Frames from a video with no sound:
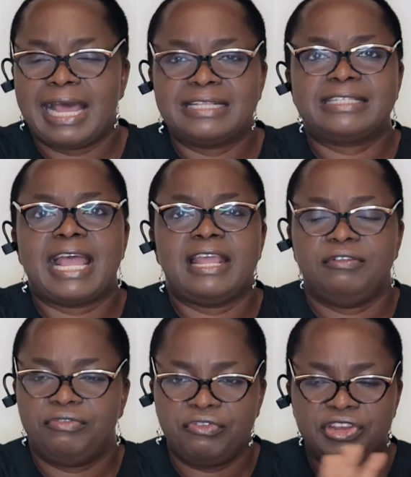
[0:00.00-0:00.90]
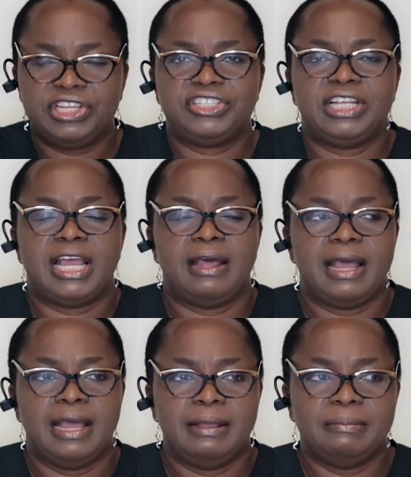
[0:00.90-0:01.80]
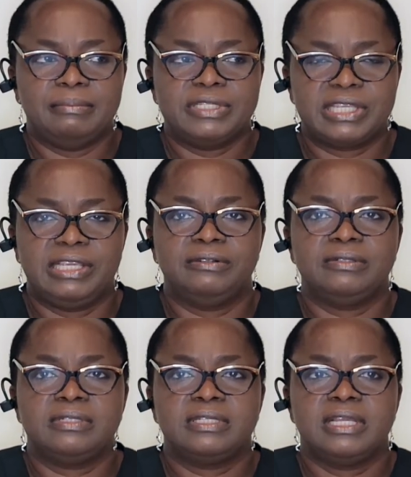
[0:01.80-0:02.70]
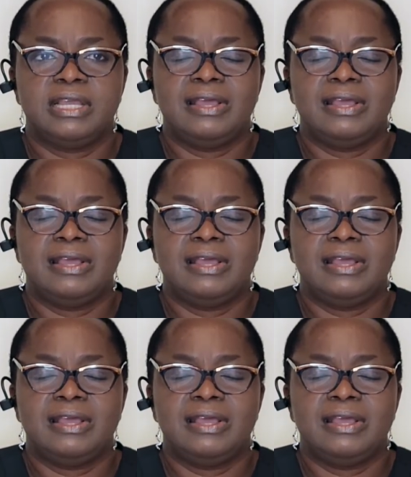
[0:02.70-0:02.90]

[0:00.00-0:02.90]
aside, finish your um, skills,